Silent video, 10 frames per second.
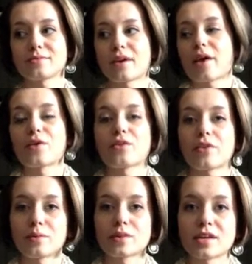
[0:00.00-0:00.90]

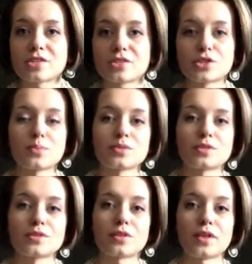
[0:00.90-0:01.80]
healthy relationships in
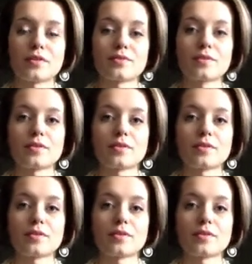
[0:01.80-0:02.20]
your life